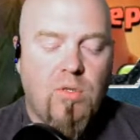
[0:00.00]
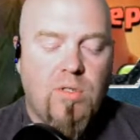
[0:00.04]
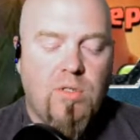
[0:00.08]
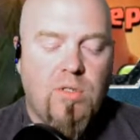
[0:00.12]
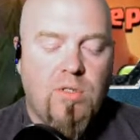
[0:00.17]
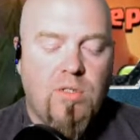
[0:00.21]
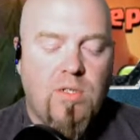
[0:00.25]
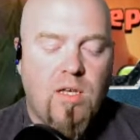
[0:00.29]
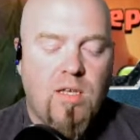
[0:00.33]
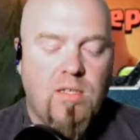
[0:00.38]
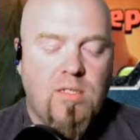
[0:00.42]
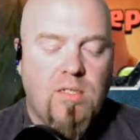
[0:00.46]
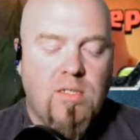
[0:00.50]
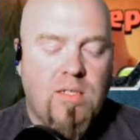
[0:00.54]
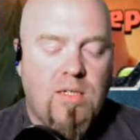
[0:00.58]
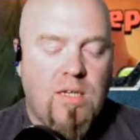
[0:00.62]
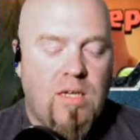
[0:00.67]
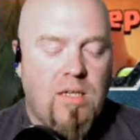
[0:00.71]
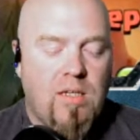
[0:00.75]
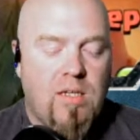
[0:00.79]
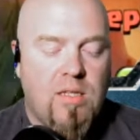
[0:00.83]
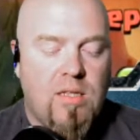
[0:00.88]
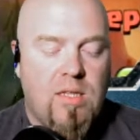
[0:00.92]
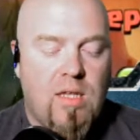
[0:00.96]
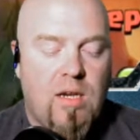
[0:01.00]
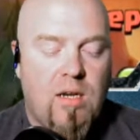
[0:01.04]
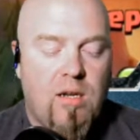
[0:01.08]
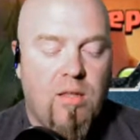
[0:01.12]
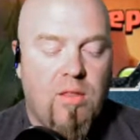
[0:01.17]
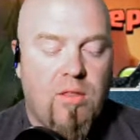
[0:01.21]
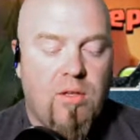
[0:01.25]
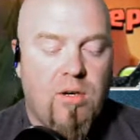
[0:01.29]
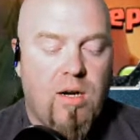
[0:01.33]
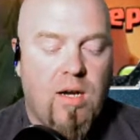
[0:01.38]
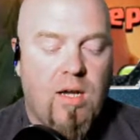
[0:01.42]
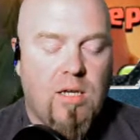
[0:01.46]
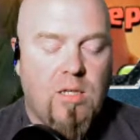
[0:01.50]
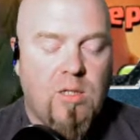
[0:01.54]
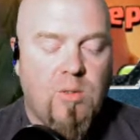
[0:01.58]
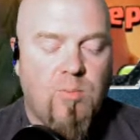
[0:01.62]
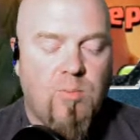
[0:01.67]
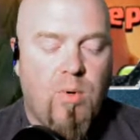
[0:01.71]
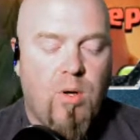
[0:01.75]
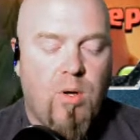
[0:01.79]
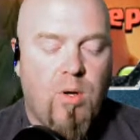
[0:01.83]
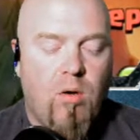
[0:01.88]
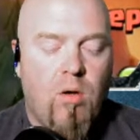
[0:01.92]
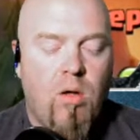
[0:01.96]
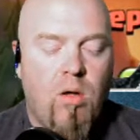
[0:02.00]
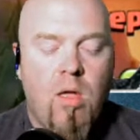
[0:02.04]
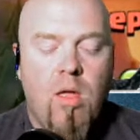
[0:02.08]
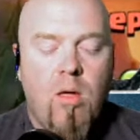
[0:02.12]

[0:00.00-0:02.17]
doesn't get to that other expo.